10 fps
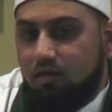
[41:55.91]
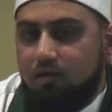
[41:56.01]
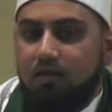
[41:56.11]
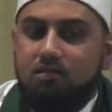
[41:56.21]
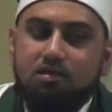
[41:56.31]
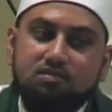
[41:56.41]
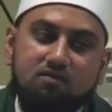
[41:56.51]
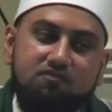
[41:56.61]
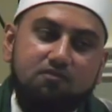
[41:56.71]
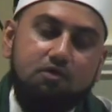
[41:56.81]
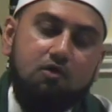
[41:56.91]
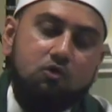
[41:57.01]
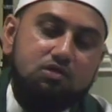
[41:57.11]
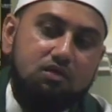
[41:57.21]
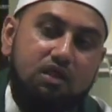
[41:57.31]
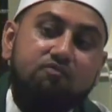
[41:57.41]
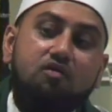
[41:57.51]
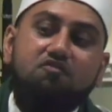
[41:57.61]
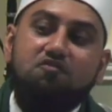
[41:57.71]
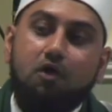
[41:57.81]
it doesn't go to the level
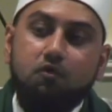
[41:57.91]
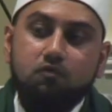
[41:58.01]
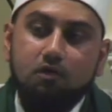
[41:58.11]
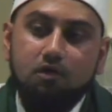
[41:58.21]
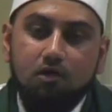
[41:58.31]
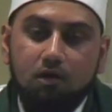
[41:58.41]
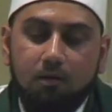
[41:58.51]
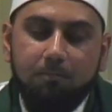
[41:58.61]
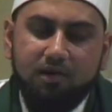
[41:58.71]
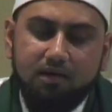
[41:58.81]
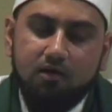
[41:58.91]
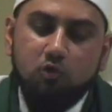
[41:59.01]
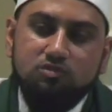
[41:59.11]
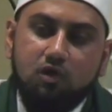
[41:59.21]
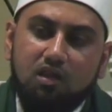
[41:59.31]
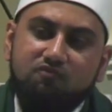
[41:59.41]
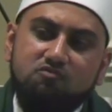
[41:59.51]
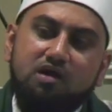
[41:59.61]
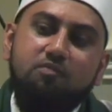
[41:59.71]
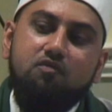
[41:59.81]
of fard, but it goes to a level
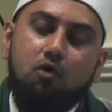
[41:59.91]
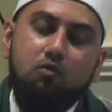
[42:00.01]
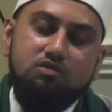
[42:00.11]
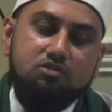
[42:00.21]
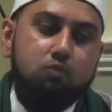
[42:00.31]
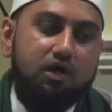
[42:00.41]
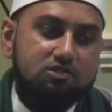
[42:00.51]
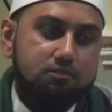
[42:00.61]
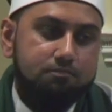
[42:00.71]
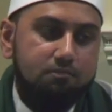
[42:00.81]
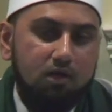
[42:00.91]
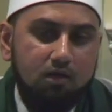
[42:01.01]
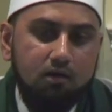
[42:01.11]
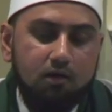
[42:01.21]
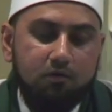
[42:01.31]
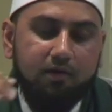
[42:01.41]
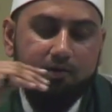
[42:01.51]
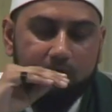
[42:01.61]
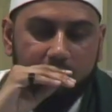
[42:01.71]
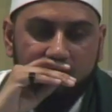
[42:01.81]
right below which is wajib, right?
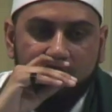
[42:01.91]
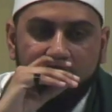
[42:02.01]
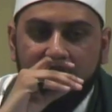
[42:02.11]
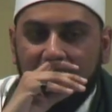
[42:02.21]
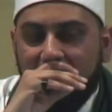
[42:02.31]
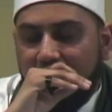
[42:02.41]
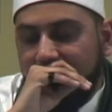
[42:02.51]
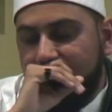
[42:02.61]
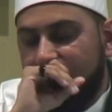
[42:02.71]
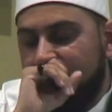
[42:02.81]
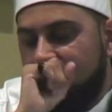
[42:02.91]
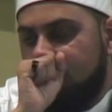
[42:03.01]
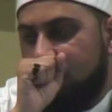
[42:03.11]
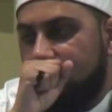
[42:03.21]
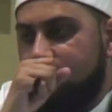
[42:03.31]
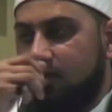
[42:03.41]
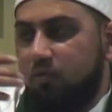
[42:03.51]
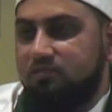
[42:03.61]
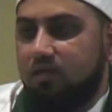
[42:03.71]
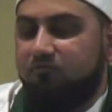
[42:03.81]
Uh, and they
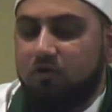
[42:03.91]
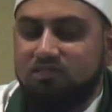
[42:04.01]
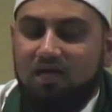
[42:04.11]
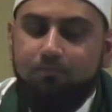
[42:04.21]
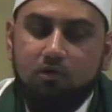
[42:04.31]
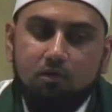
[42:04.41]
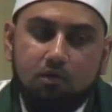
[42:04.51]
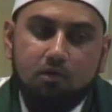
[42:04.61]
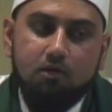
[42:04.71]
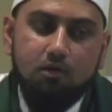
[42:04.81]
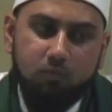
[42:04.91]
would say, for example, we